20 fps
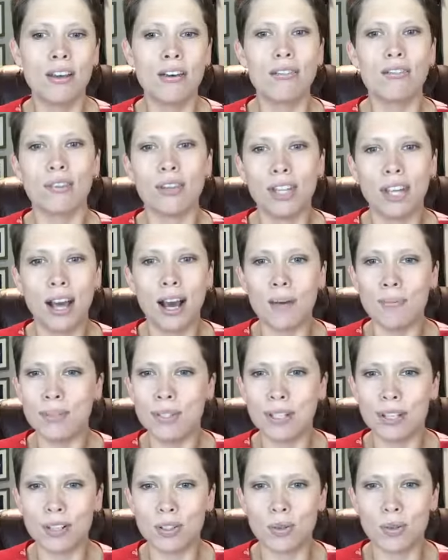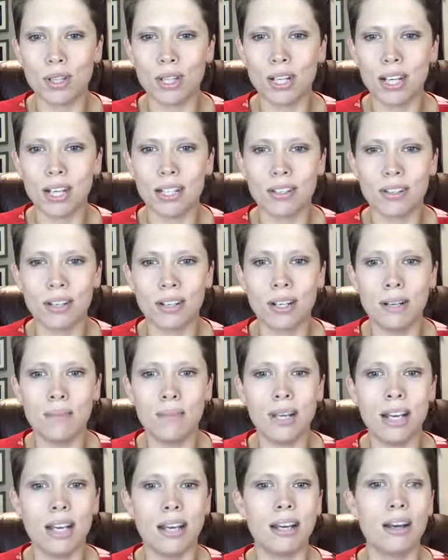for the upstairs where the kids are going to
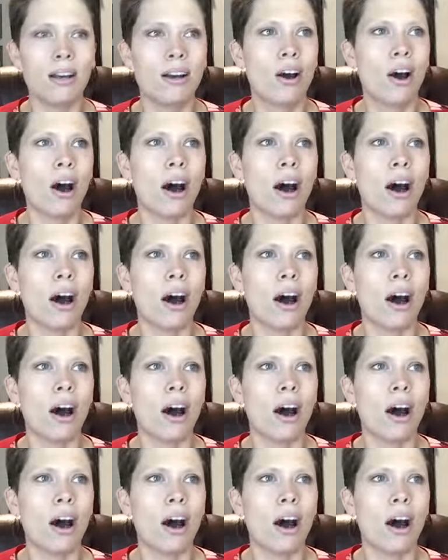be,